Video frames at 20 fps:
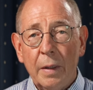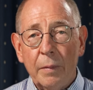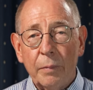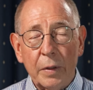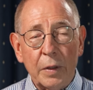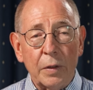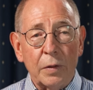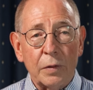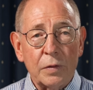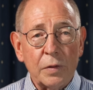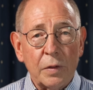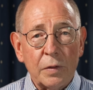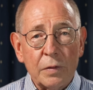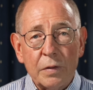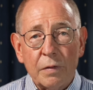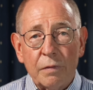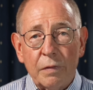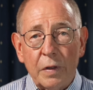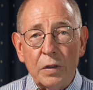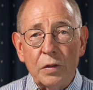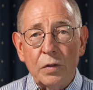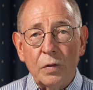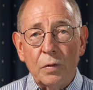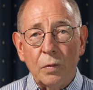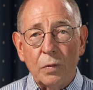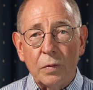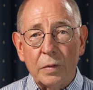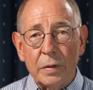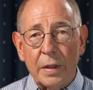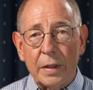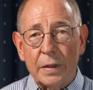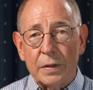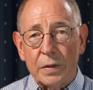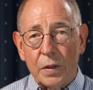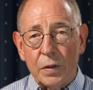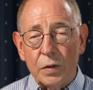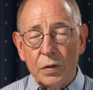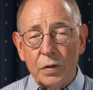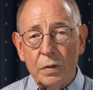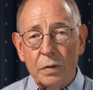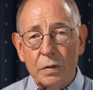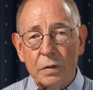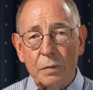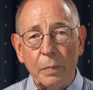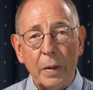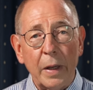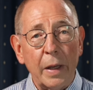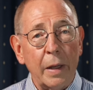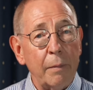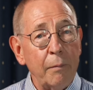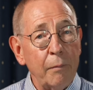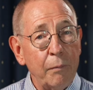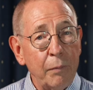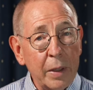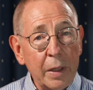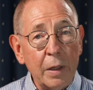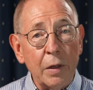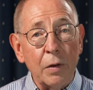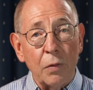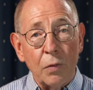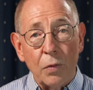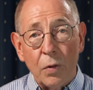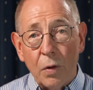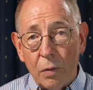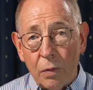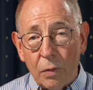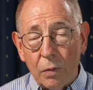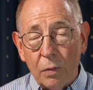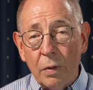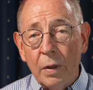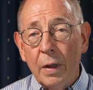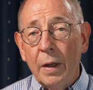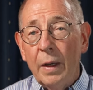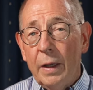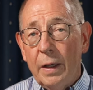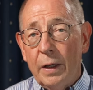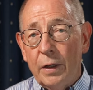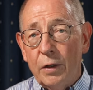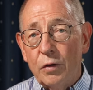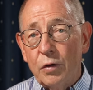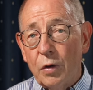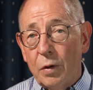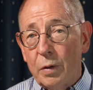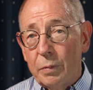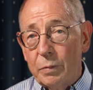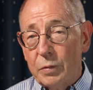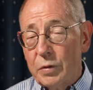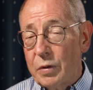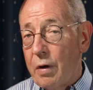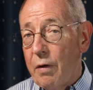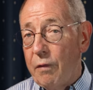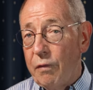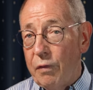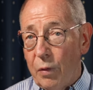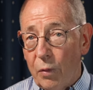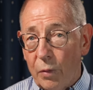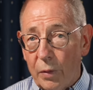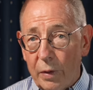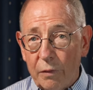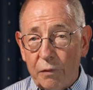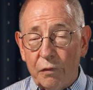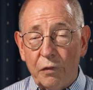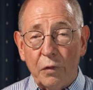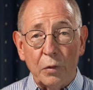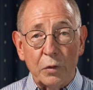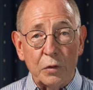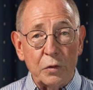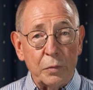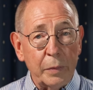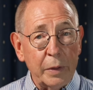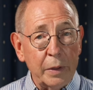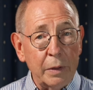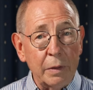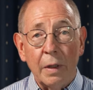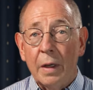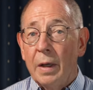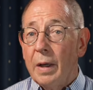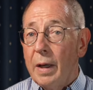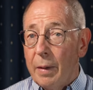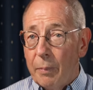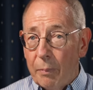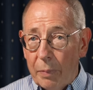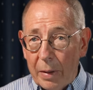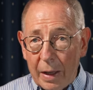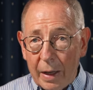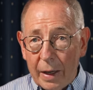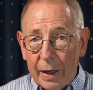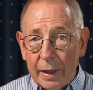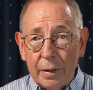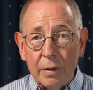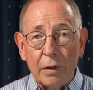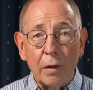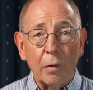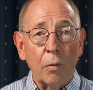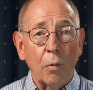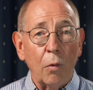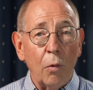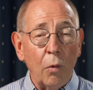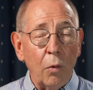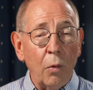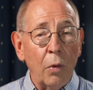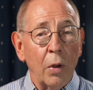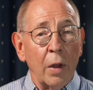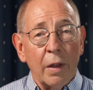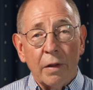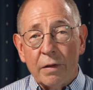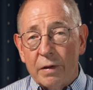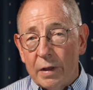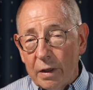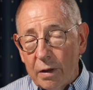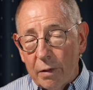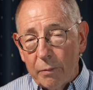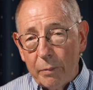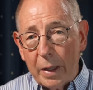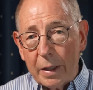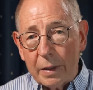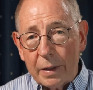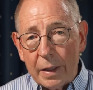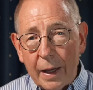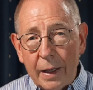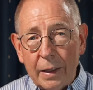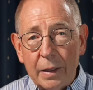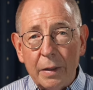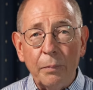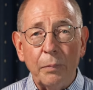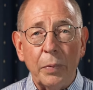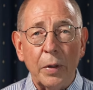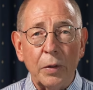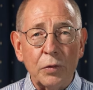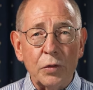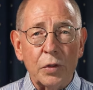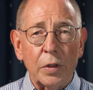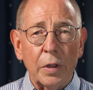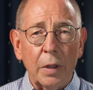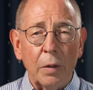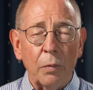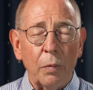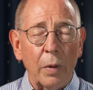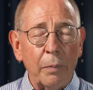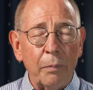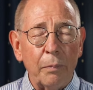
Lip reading: because conservation organizations play a big role in terms of law enforcement, applying the law. Think about anti-poaching, where